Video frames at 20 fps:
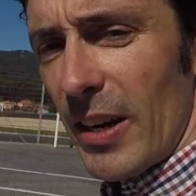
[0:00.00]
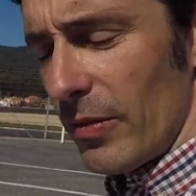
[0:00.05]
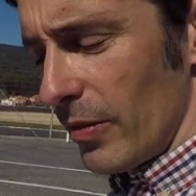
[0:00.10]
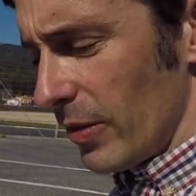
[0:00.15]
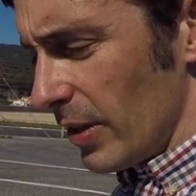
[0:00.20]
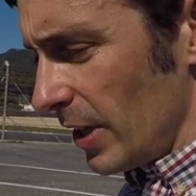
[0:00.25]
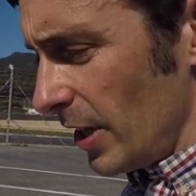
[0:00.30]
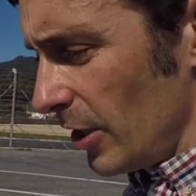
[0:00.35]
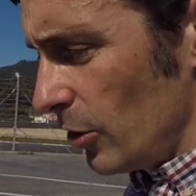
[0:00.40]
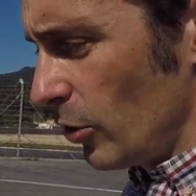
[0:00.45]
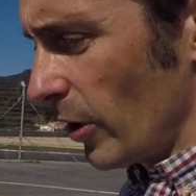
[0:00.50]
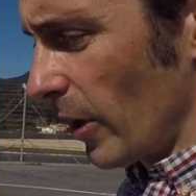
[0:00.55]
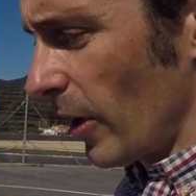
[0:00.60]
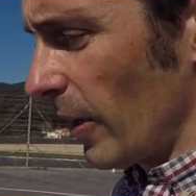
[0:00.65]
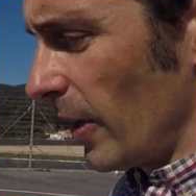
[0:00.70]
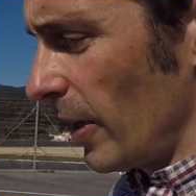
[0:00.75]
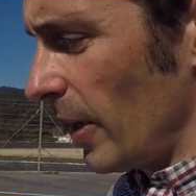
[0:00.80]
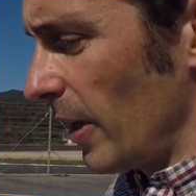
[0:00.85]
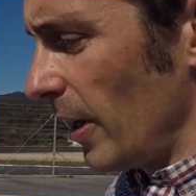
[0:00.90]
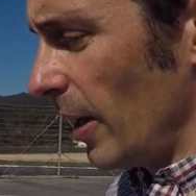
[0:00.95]
of the
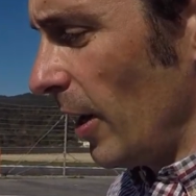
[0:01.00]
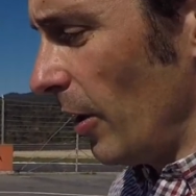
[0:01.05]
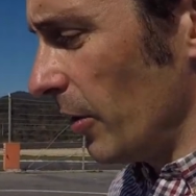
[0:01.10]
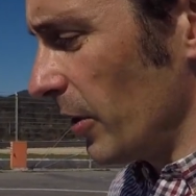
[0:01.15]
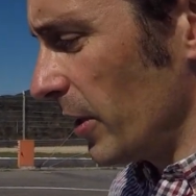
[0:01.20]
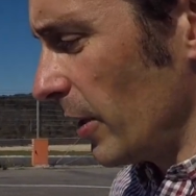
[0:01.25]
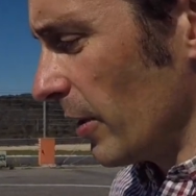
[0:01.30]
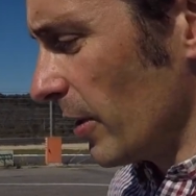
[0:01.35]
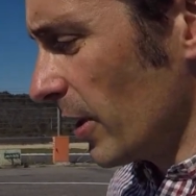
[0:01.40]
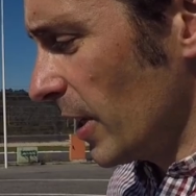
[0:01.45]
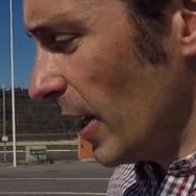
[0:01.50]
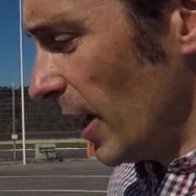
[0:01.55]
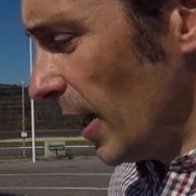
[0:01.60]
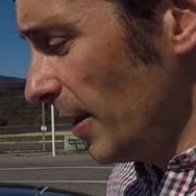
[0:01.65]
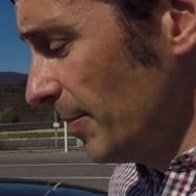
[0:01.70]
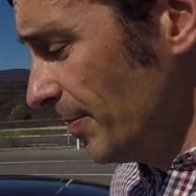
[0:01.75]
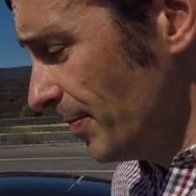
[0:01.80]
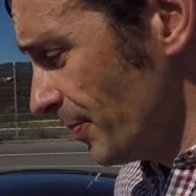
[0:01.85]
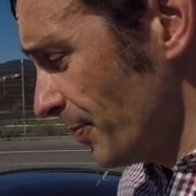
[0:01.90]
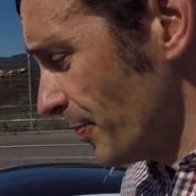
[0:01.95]
tricolour on the other
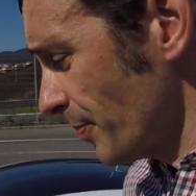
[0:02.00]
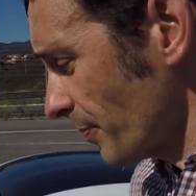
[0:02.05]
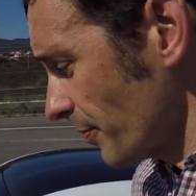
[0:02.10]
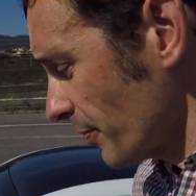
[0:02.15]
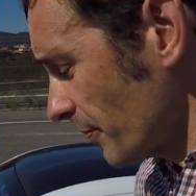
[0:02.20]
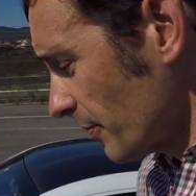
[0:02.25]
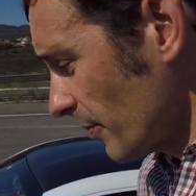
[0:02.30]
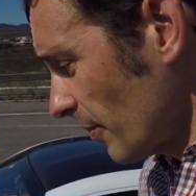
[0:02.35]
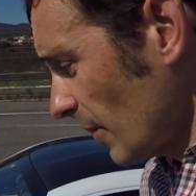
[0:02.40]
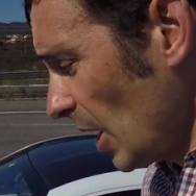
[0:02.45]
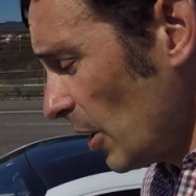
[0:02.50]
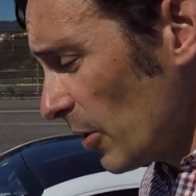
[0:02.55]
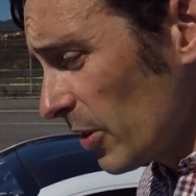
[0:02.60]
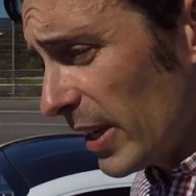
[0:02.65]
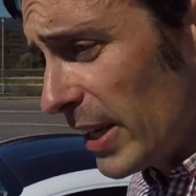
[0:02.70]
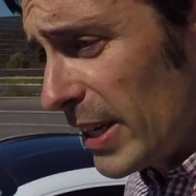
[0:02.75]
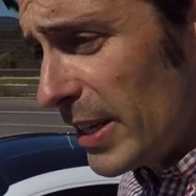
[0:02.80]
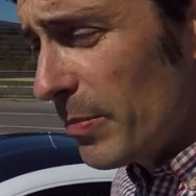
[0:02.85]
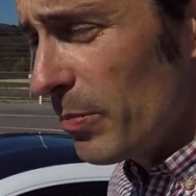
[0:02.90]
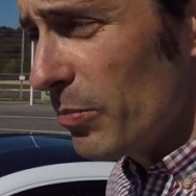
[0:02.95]
car.
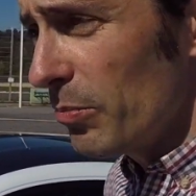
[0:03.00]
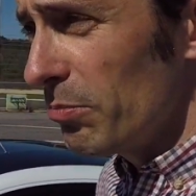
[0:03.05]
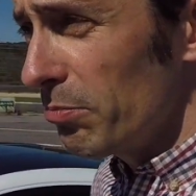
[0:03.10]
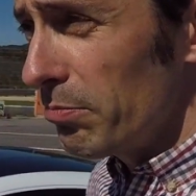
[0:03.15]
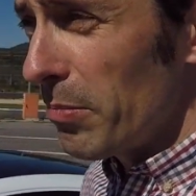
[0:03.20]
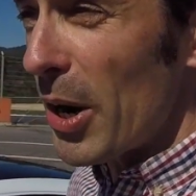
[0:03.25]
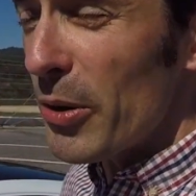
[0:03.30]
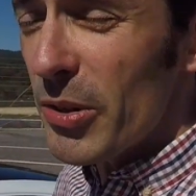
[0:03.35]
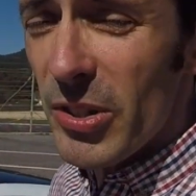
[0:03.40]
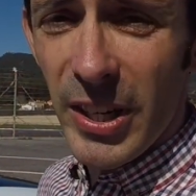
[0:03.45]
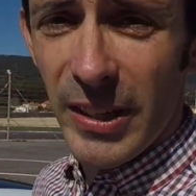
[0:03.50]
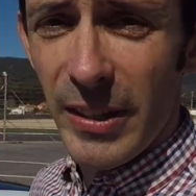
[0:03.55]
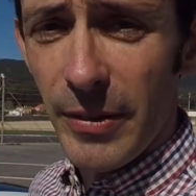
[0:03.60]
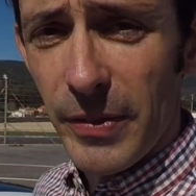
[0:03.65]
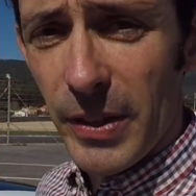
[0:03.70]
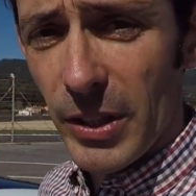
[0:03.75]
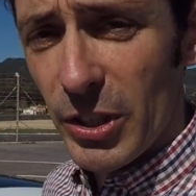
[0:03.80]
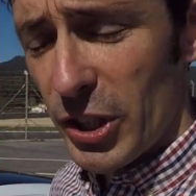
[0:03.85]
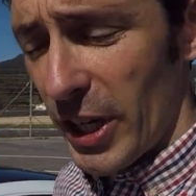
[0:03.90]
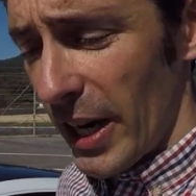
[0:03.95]
The most
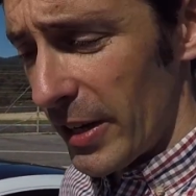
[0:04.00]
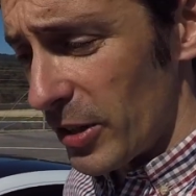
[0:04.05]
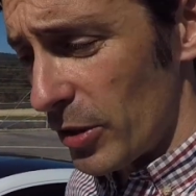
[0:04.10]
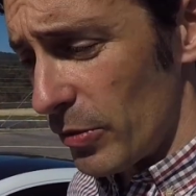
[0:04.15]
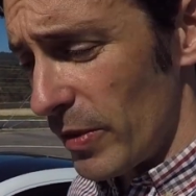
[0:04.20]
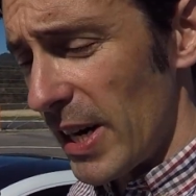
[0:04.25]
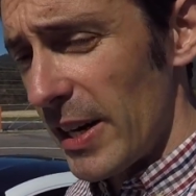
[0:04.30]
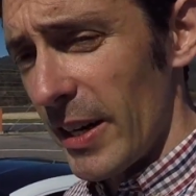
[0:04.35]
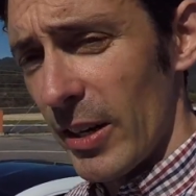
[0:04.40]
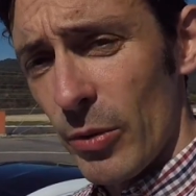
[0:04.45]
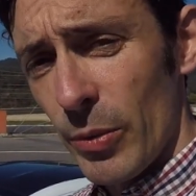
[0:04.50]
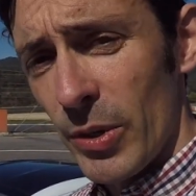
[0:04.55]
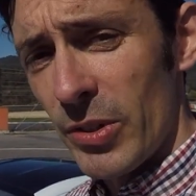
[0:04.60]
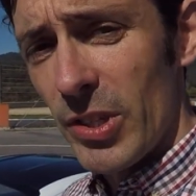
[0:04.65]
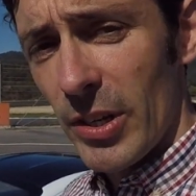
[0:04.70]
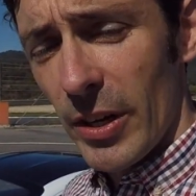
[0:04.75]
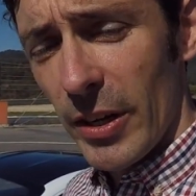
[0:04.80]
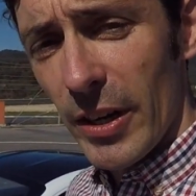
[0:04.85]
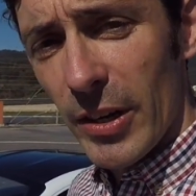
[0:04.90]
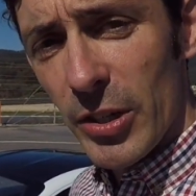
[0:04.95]
significant changes really, and the ones
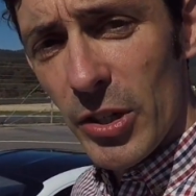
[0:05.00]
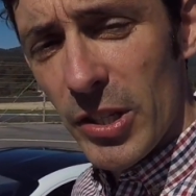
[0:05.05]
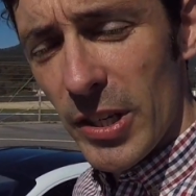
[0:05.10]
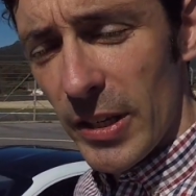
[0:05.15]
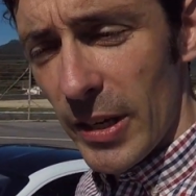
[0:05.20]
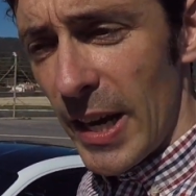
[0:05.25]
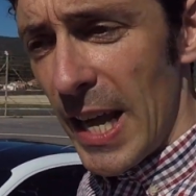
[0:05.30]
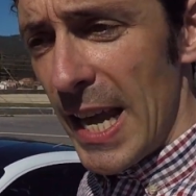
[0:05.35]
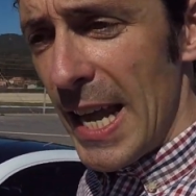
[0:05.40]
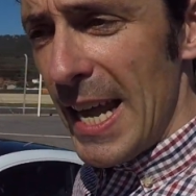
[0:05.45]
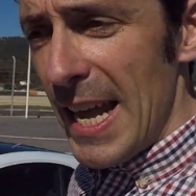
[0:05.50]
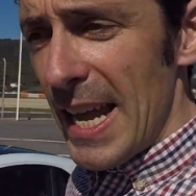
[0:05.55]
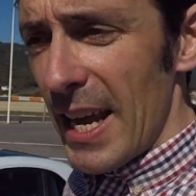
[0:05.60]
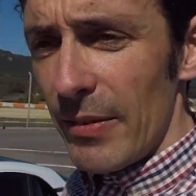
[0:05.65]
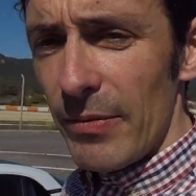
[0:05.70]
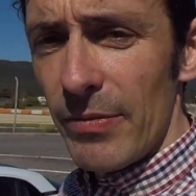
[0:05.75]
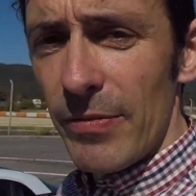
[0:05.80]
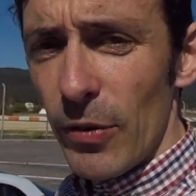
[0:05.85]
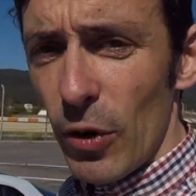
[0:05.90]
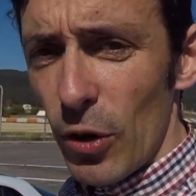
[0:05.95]
that are going to
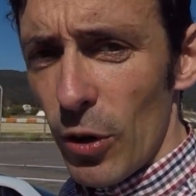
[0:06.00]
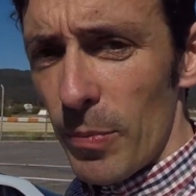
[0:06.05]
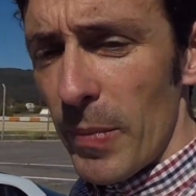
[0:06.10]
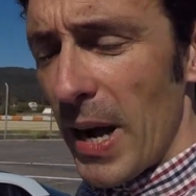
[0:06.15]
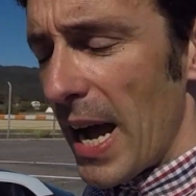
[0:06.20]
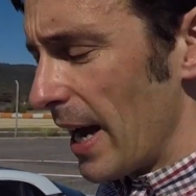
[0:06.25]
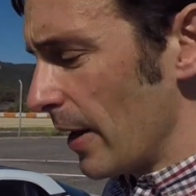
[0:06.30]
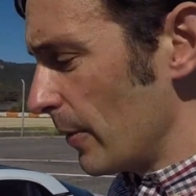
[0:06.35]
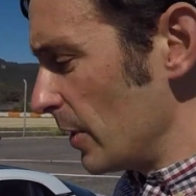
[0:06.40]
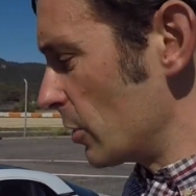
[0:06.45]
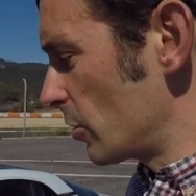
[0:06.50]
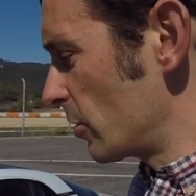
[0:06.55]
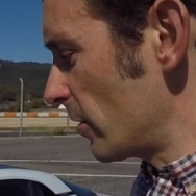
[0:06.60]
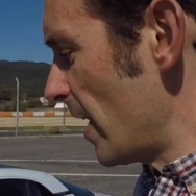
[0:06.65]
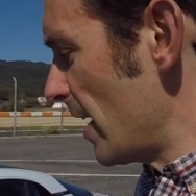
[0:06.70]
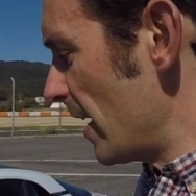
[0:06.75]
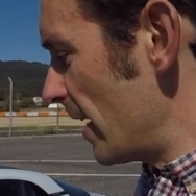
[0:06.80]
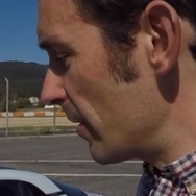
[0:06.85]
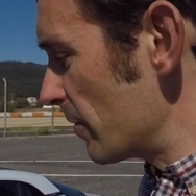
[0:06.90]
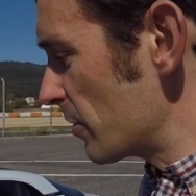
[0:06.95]
inform how it
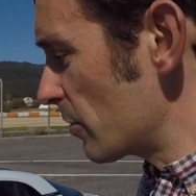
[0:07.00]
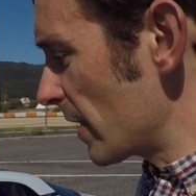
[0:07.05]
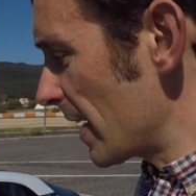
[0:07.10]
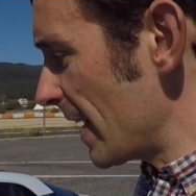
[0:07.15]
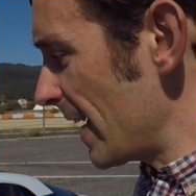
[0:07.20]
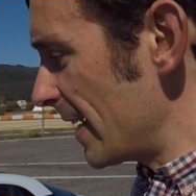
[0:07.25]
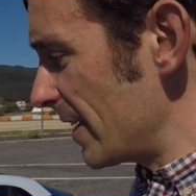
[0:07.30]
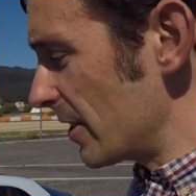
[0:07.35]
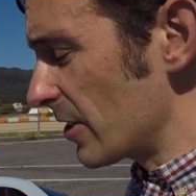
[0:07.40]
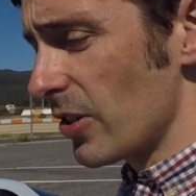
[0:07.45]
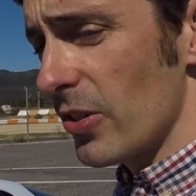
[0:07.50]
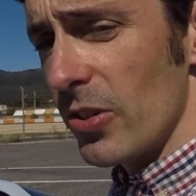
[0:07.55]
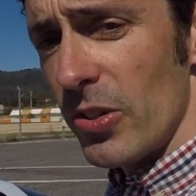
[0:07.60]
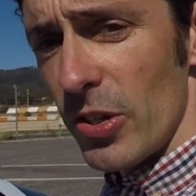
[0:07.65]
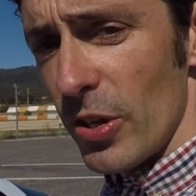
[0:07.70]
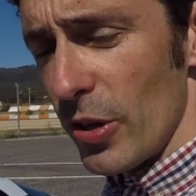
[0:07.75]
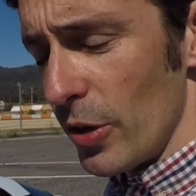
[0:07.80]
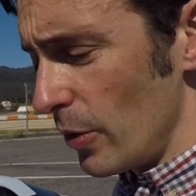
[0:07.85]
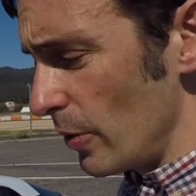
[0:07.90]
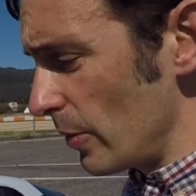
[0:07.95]
drives, relate
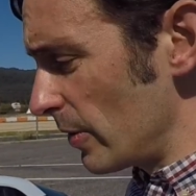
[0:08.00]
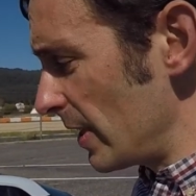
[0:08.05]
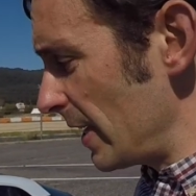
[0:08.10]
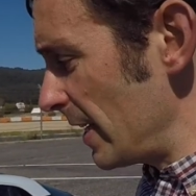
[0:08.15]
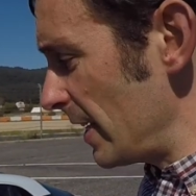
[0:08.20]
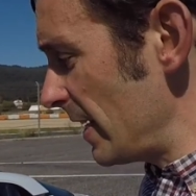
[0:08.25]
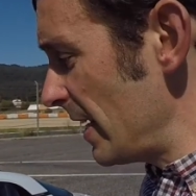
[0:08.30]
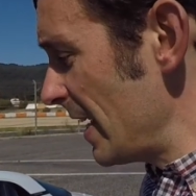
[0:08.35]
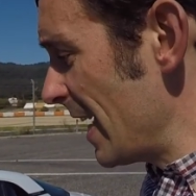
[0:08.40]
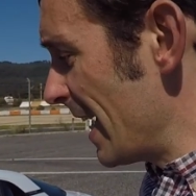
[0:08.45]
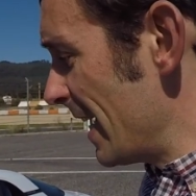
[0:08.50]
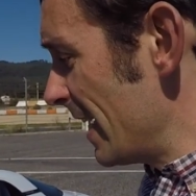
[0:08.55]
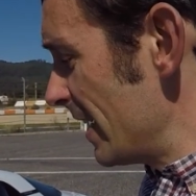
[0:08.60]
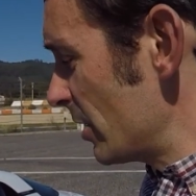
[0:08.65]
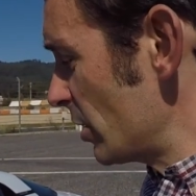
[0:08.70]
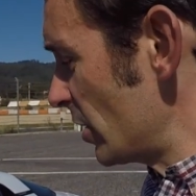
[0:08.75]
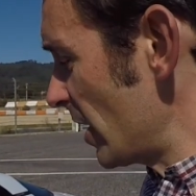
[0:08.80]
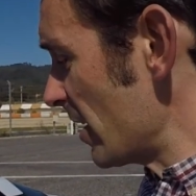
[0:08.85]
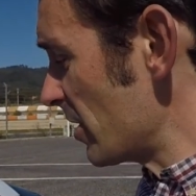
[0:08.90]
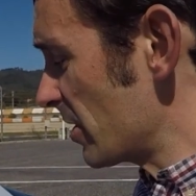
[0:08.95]
to the
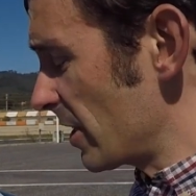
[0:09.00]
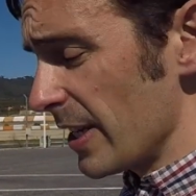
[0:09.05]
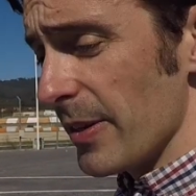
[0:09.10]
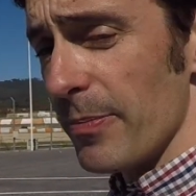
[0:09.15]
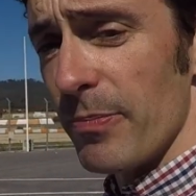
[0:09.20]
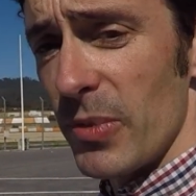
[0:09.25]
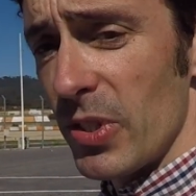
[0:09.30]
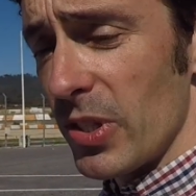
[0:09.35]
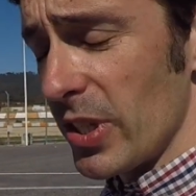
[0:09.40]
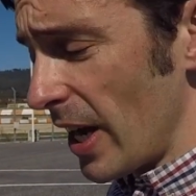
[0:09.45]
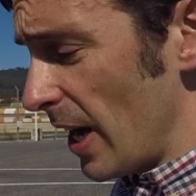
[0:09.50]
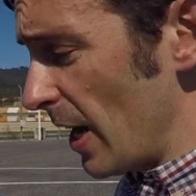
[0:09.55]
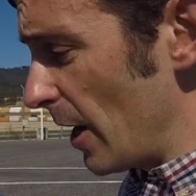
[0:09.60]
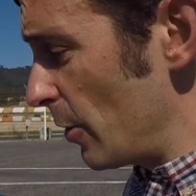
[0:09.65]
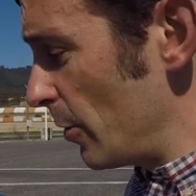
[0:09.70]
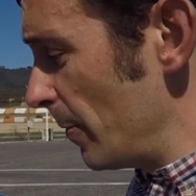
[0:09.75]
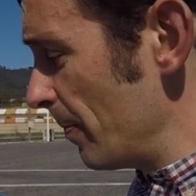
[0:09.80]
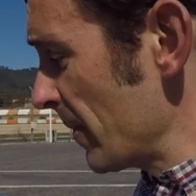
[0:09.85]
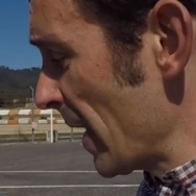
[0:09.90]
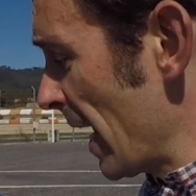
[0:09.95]
chassis. So